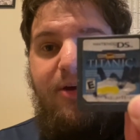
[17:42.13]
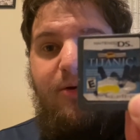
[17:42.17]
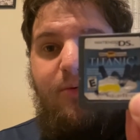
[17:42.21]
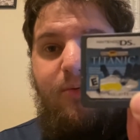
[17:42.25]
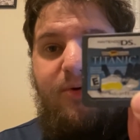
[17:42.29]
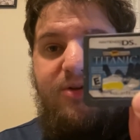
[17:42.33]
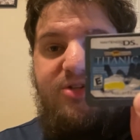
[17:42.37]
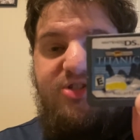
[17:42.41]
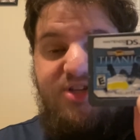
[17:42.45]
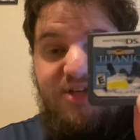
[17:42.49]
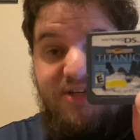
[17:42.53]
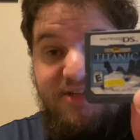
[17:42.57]

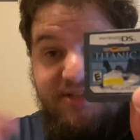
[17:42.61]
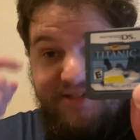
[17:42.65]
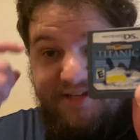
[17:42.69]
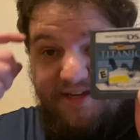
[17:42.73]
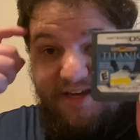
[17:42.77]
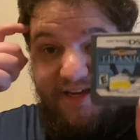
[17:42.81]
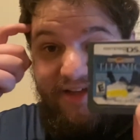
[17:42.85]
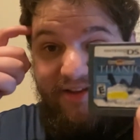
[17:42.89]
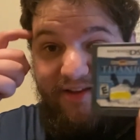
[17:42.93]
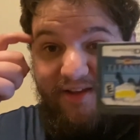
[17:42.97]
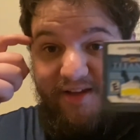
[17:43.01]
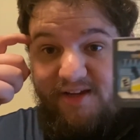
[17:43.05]
which is
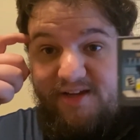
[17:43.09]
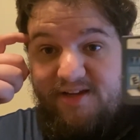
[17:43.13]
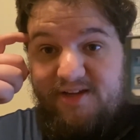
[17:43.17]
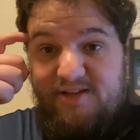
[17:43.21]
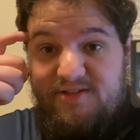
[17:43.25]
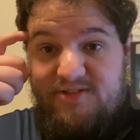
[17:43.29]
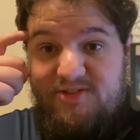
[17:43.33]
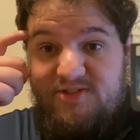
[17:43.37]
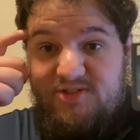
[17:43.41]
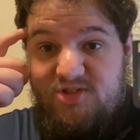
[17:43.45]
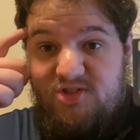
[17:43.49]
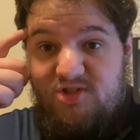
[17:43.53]
a like
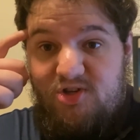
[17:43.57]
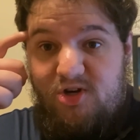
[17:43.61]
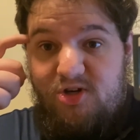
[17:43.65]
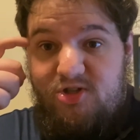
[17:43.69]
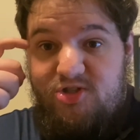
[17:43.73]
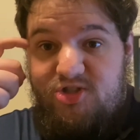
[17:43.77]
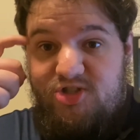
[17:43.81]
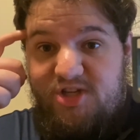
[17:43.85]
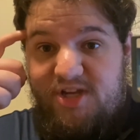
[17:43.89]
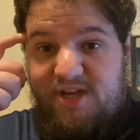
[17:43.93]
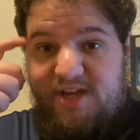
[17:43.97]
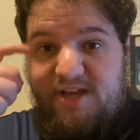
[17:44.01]

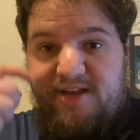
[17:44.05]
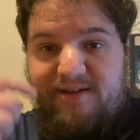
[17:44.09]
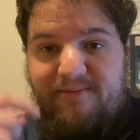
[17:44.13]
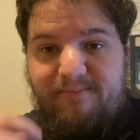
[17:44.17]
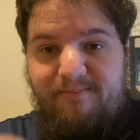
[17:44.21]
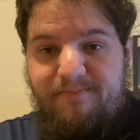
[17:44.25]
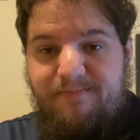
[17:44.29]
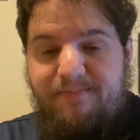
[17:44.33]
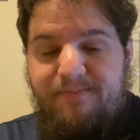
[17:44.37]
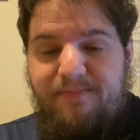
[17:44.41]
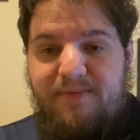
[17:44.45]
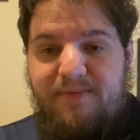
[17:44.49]
search game,